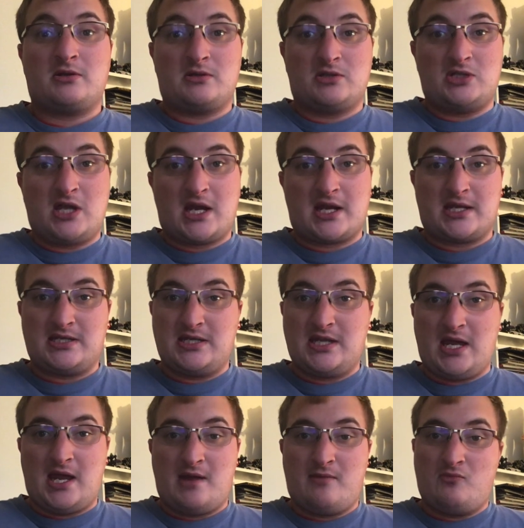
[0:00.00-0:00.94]
a Jackie
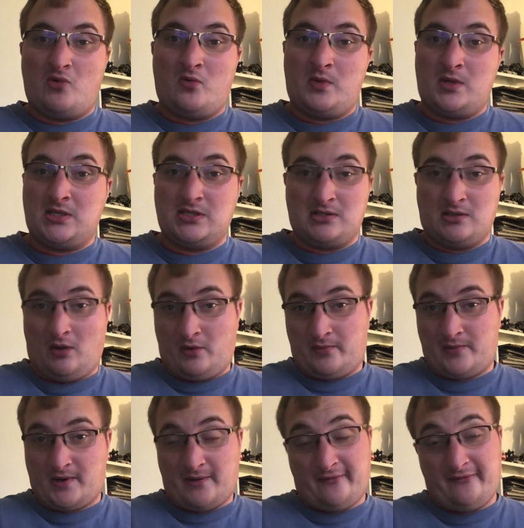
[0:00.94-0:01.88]
Chan movie, you know,
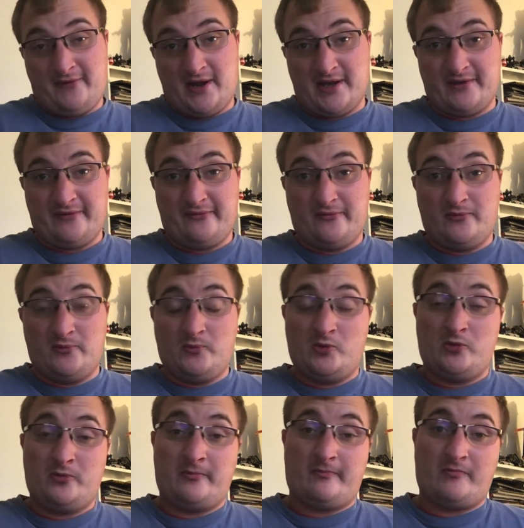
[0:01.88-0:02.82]
confined from
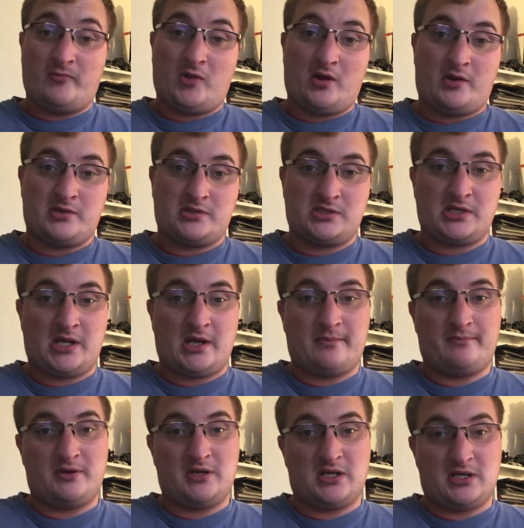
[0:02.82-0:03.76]
and all this
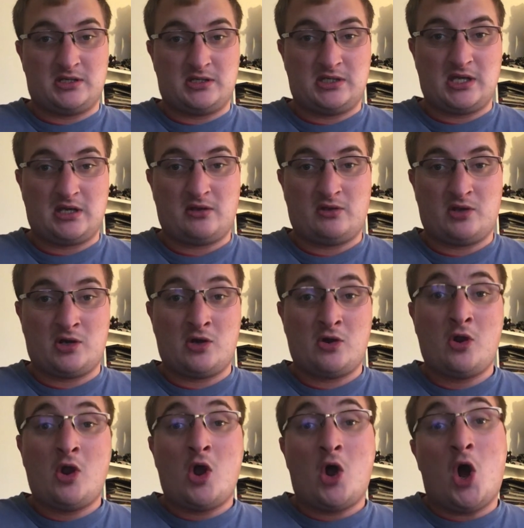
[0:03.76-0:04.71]
stuff, pretty particular.
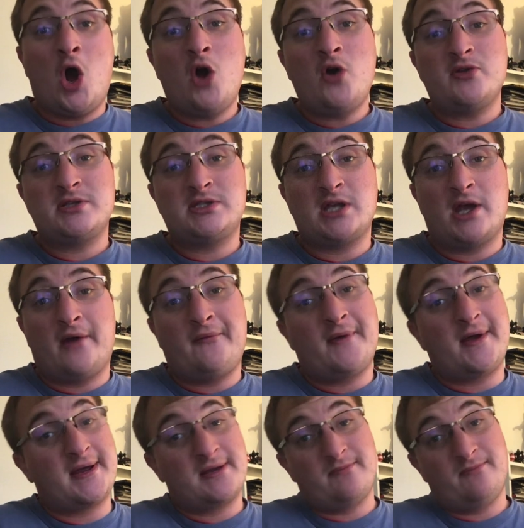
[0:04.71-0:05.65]
All this stuff,
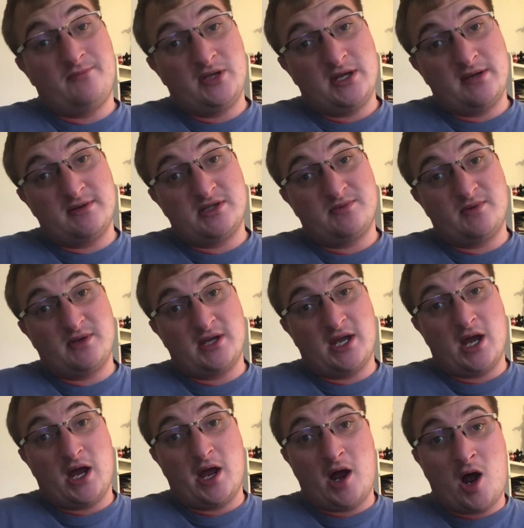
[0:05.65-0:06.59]
I believe it's pretty
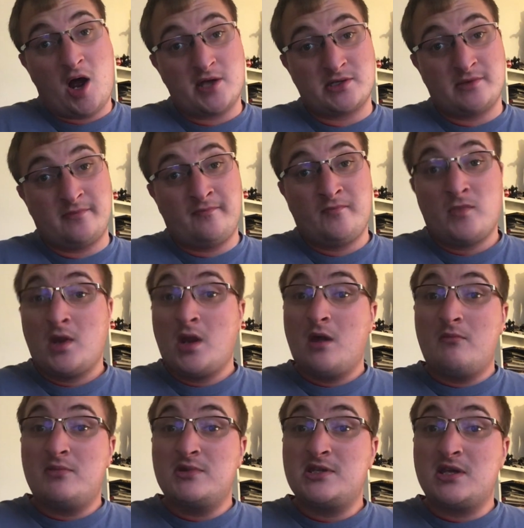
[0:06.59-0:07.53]
awesome,
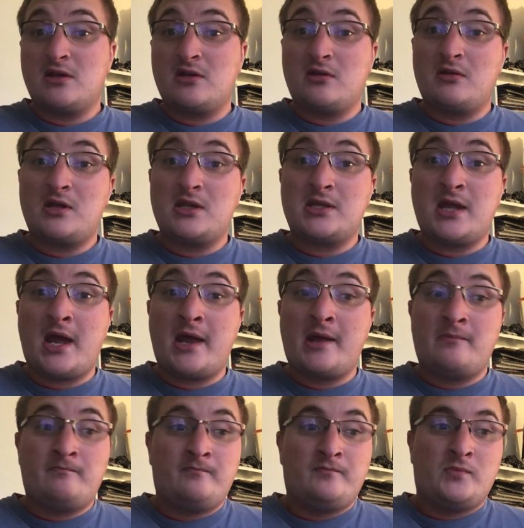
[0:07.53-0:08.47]
particular like
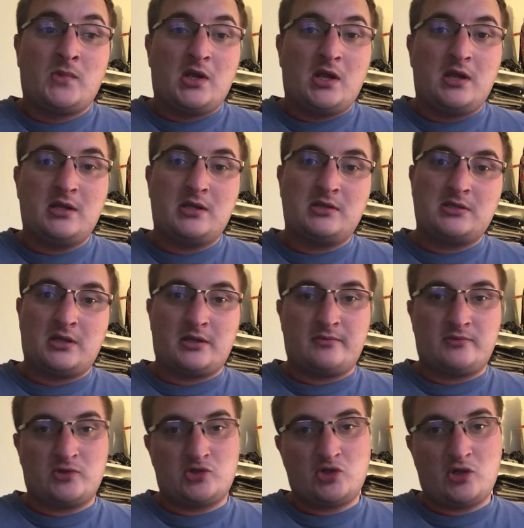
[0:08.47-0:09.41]
that. And there's like
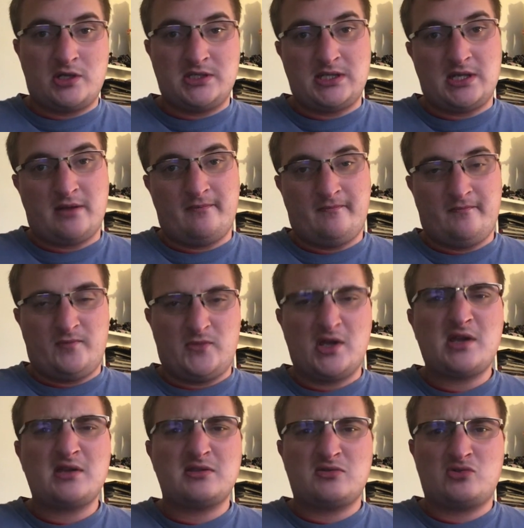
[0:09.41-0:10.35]
2007, I think
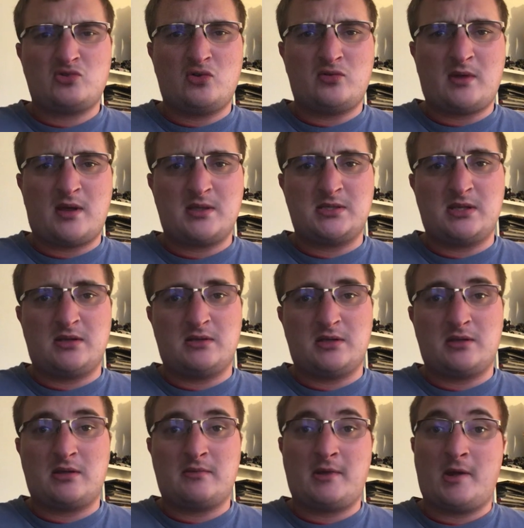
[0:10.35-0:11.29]
it's 2007 that
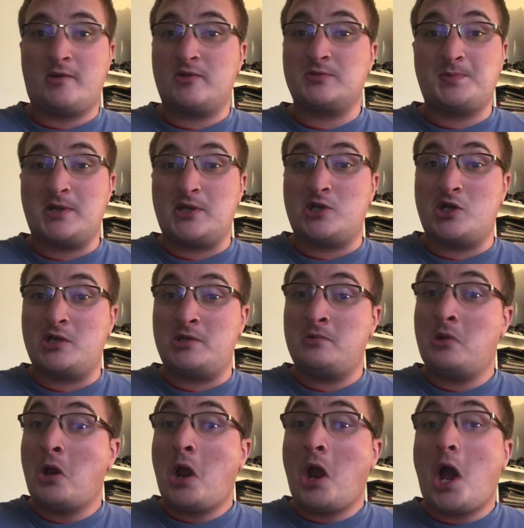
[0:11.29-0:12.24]
came out, it's pretty good.
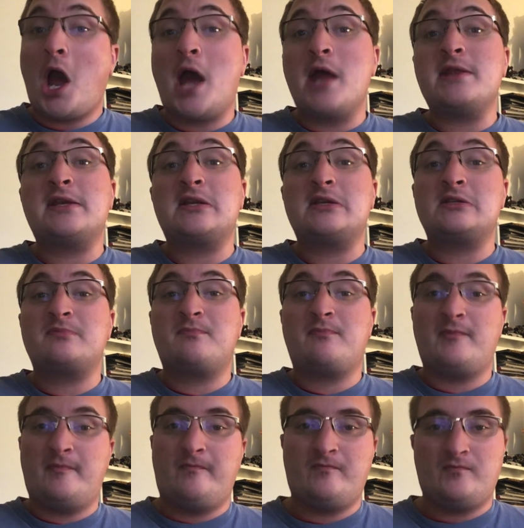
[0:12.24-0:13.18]
I think it's
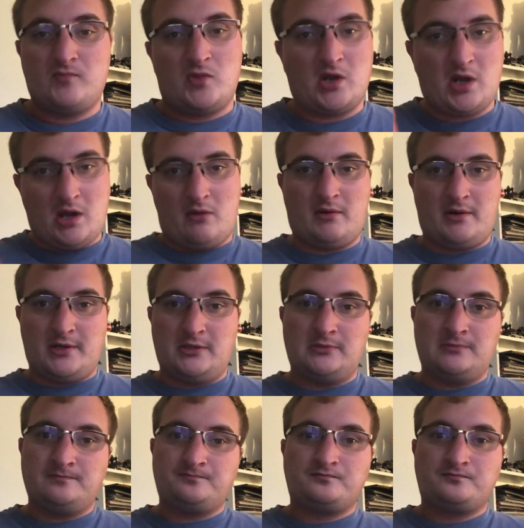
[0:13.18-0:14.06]
been, however,